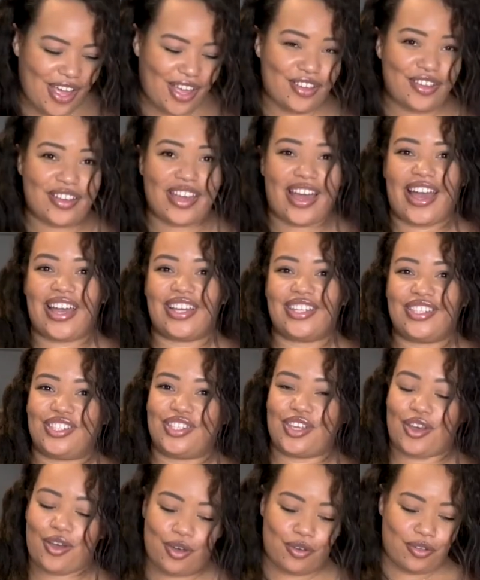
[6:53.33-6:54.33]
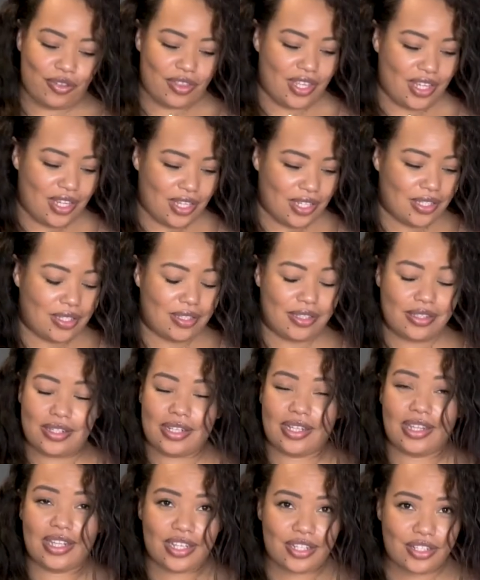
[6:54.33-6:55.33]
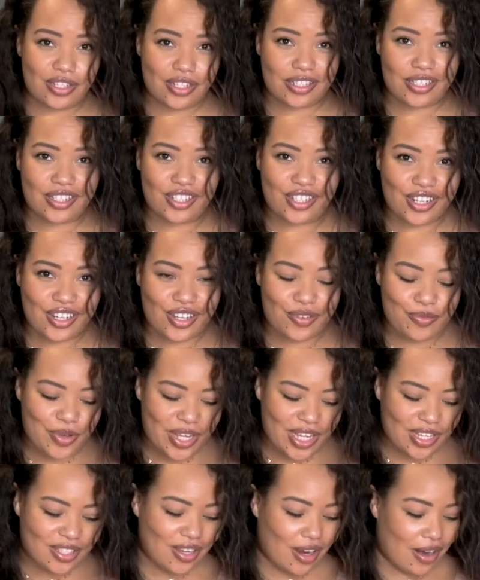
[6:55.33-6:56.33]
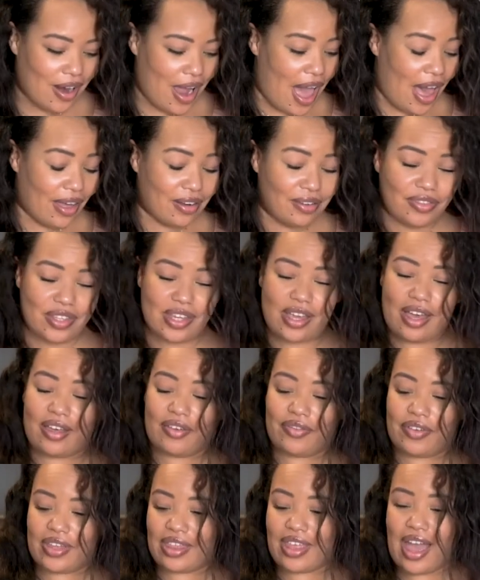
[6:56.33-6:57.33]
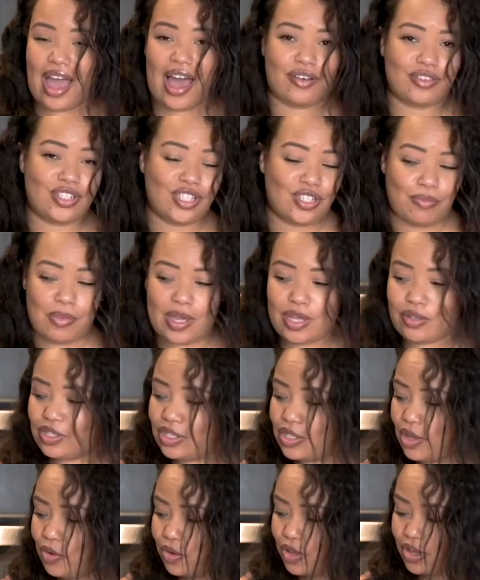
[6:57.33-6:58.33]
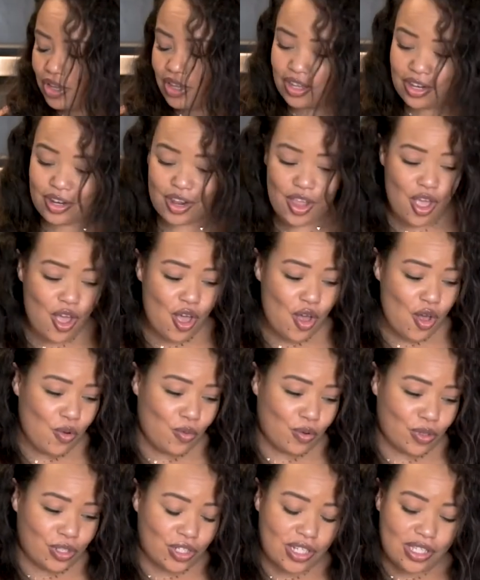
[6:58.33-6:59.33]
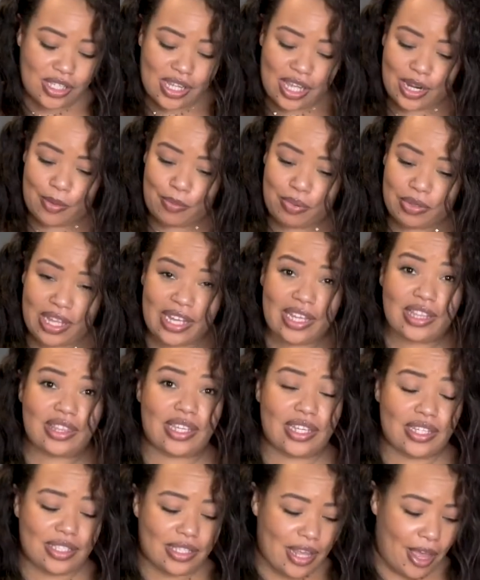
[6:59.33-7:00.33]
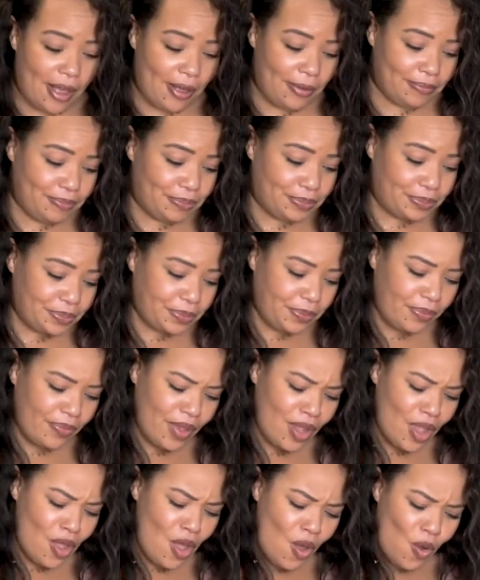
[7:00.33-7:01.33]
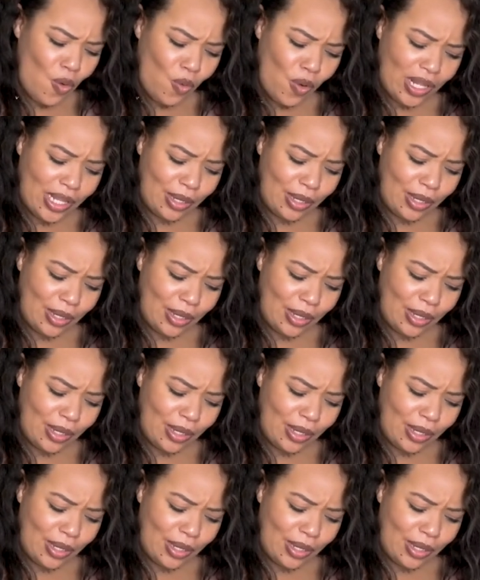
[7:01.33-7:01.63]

you guys, so these delicious chicken wings are out of the oven. The house smells so good. We're just gonna plate these up. While I'm